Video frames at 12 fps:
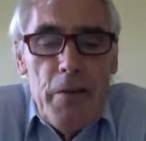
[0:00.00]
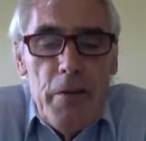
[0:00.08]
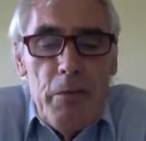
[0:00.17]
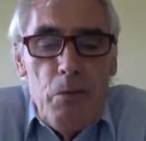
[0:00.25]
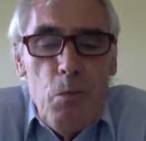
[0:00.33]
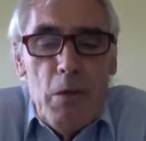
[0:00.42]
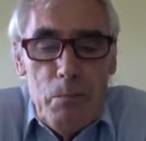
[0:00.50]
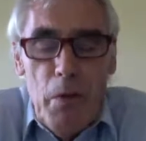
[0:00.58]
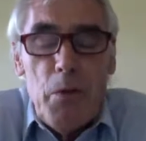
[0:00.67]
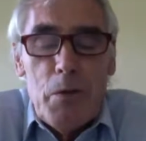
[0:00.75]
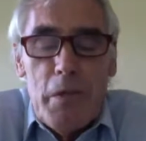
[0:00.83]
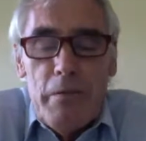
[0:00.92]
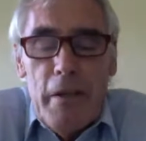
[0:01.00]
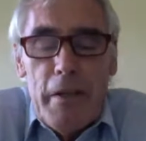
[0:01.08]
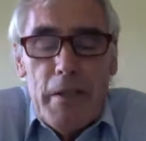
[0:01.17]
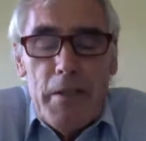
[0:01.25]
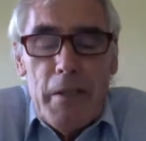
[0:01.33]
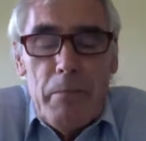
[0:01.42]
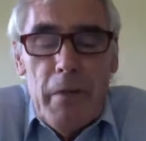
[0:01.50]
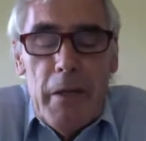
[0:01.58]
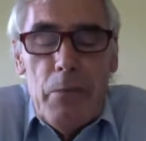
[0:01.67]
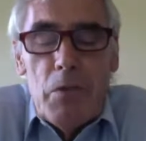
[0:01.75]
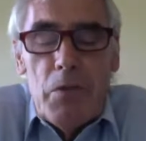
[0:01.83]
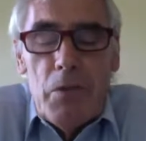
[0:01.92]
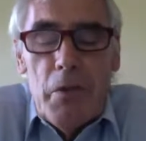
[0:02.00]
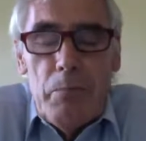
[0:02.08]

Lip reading: what motivated me was that